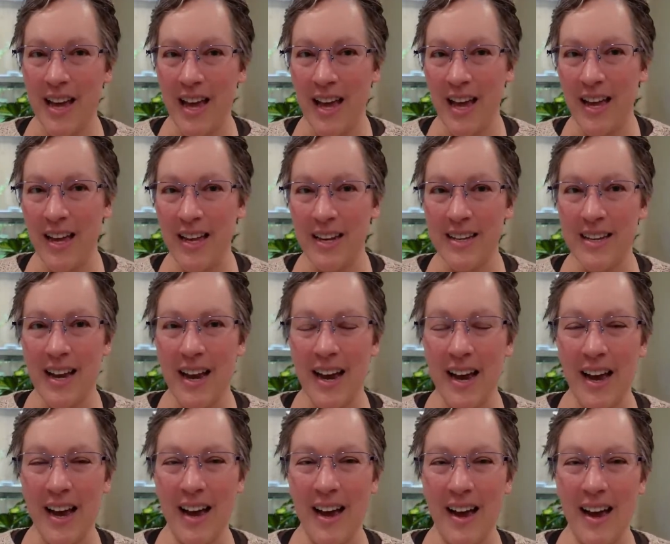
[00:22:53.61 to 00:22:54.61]
And
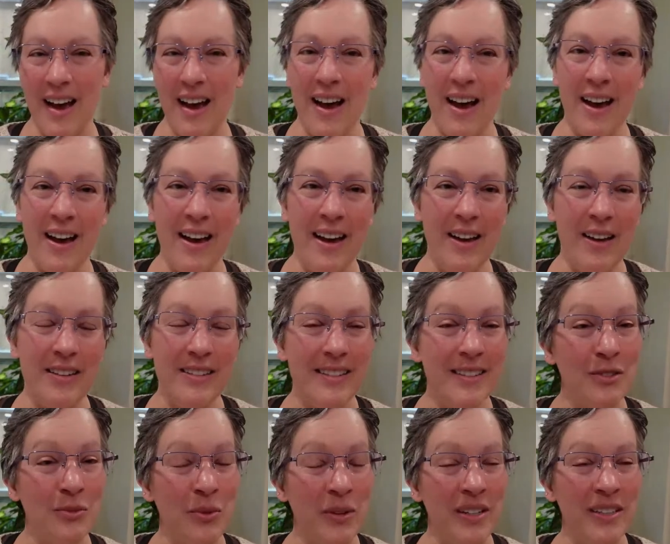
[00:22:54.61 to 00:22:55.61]
I
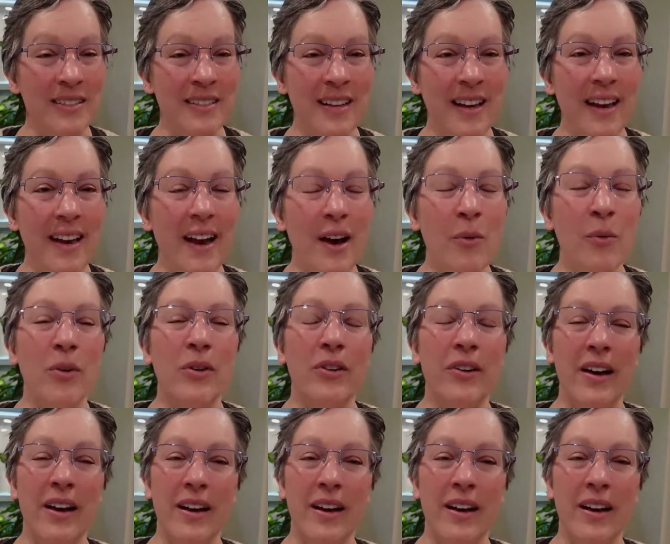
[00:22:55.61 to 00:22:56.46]
just want to say I'll